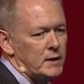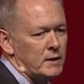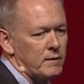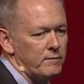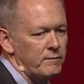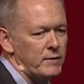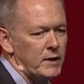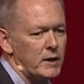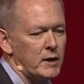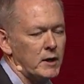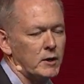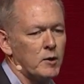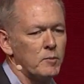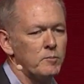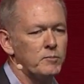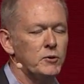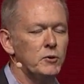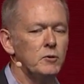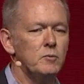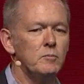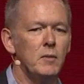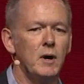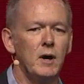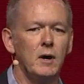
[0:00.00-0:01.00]
the NVIDIA
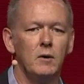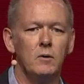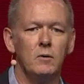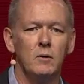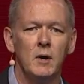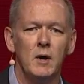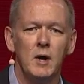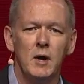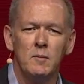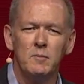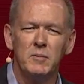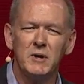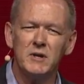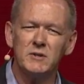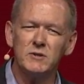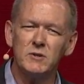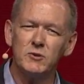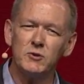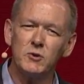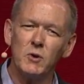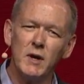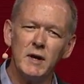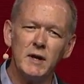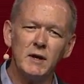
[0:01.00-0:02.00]
compute model because
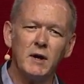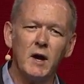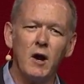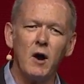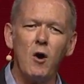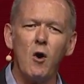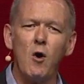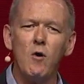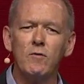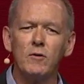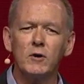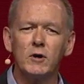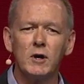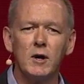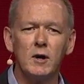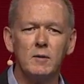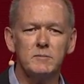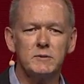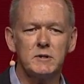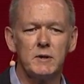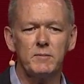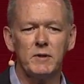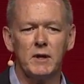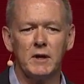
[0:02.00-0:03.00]
they're trying to
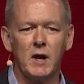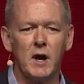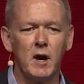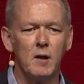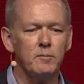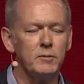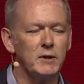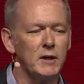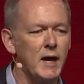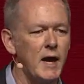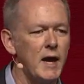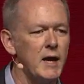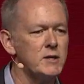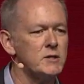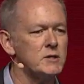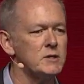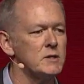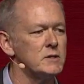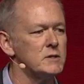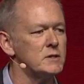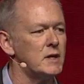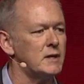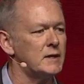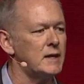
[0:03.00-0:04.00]
overcome some of the
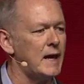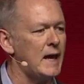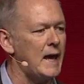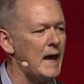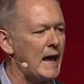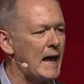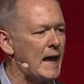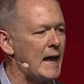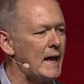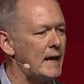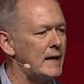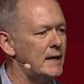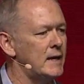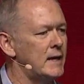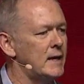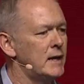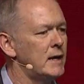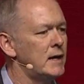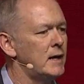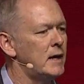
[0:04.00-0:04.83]
complications that they had